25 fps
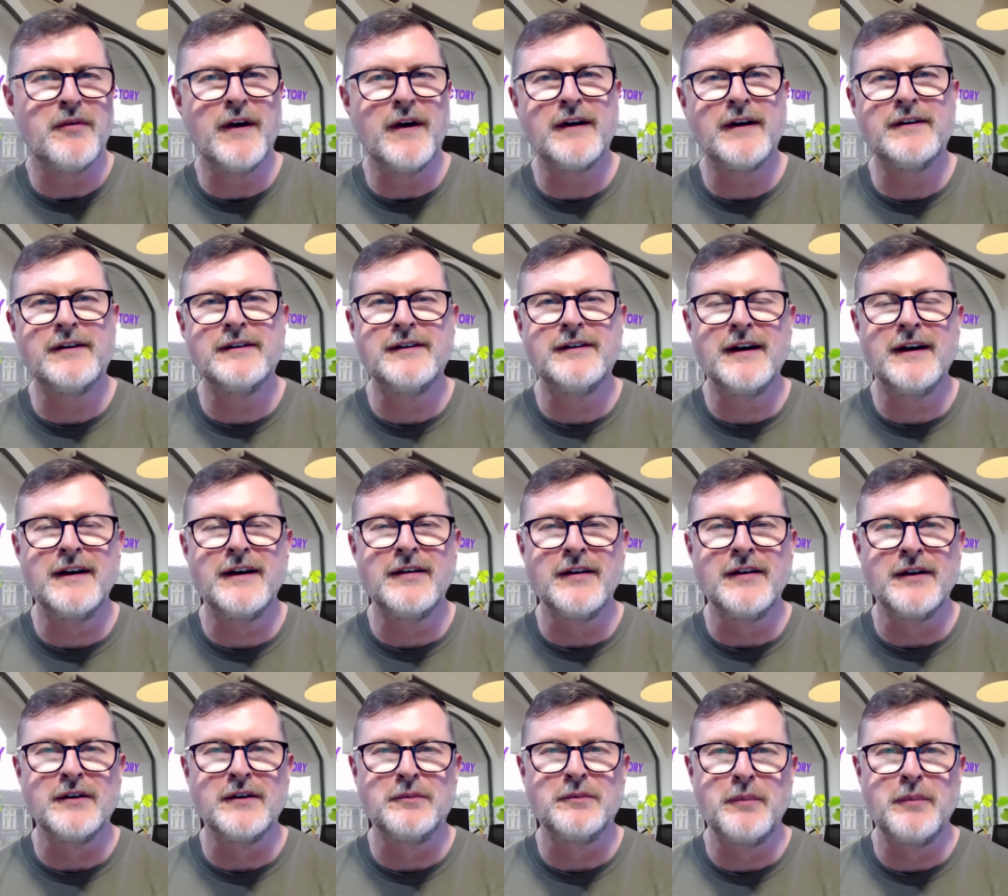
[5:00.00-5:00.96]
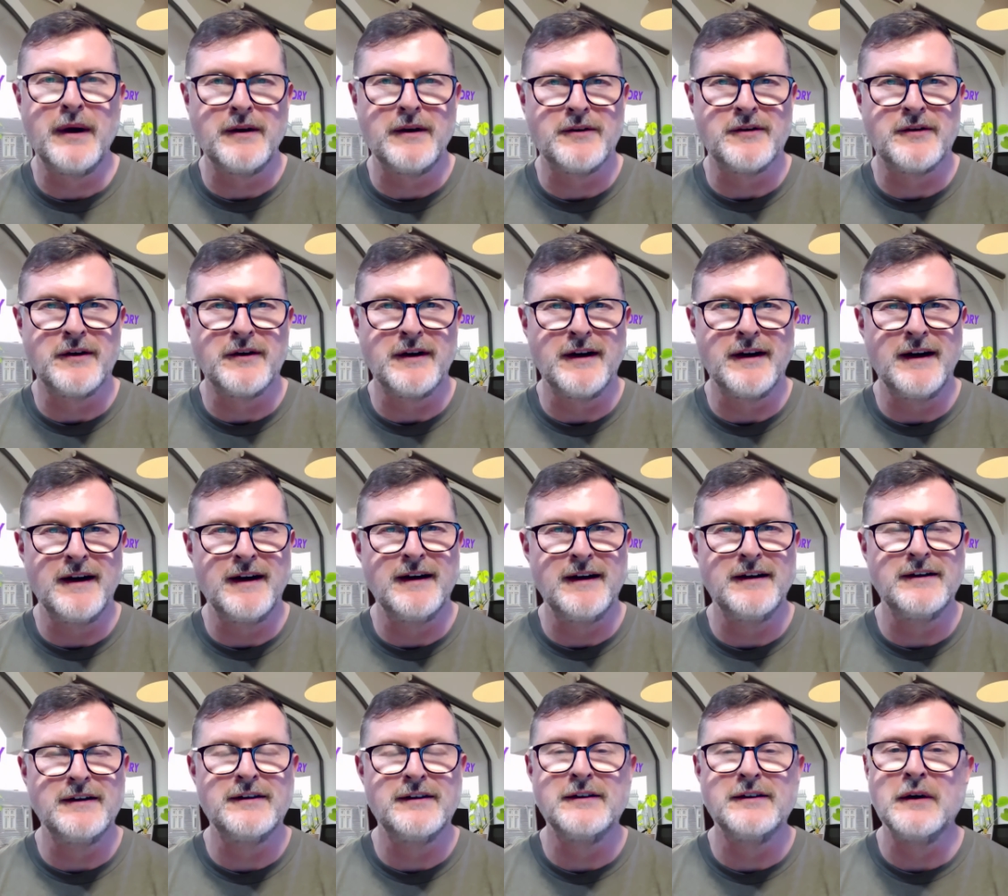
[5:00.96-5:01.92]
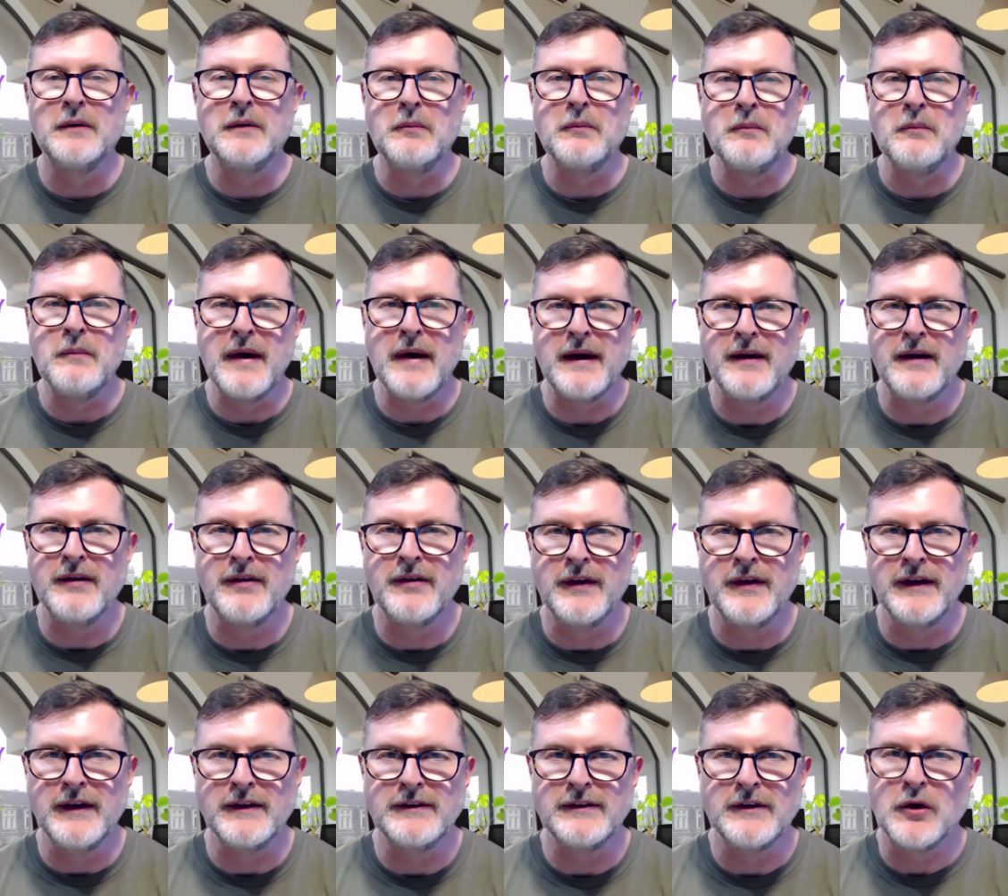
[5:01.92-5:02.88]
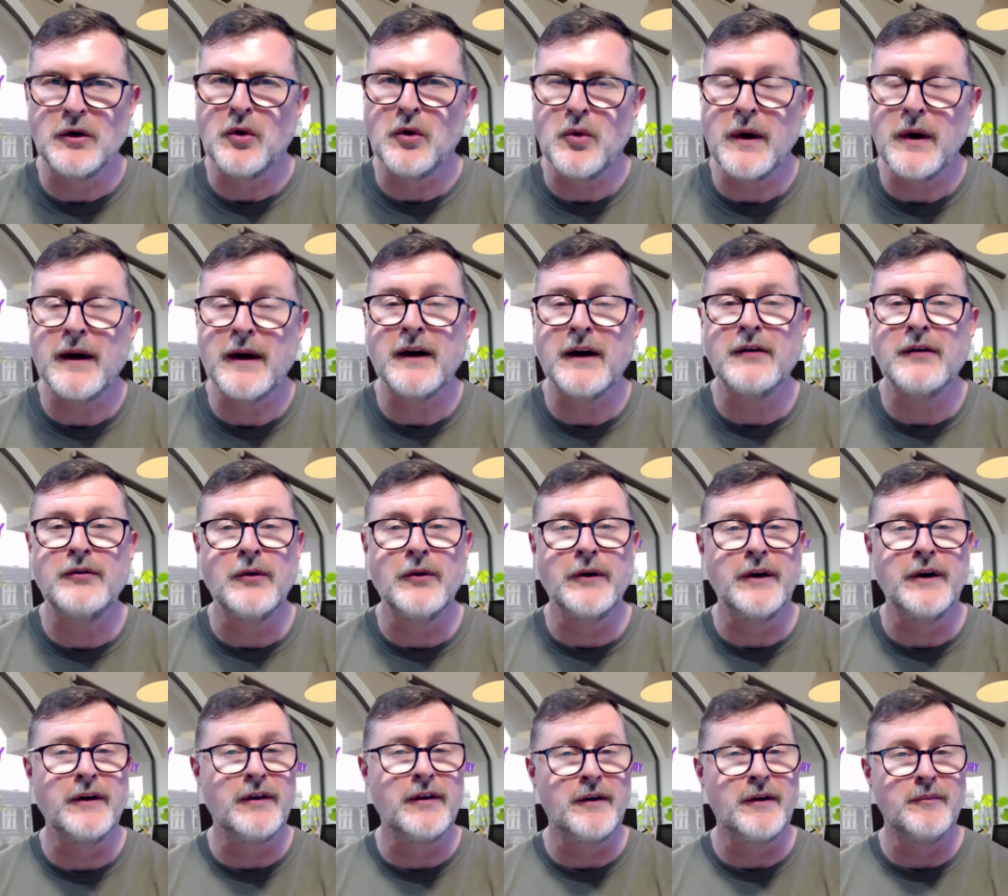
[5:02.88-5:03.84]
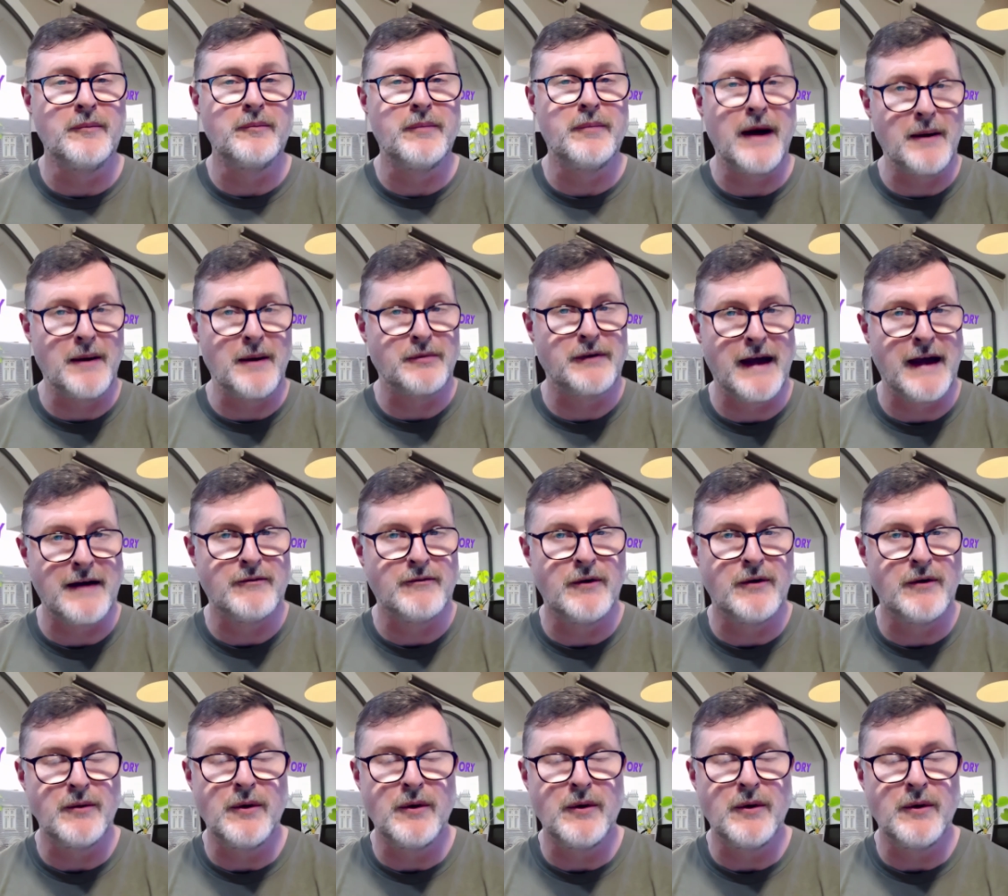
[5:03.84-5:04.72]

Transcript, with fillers: fair to say that Pictory is making things quicker for you than perhaps Canva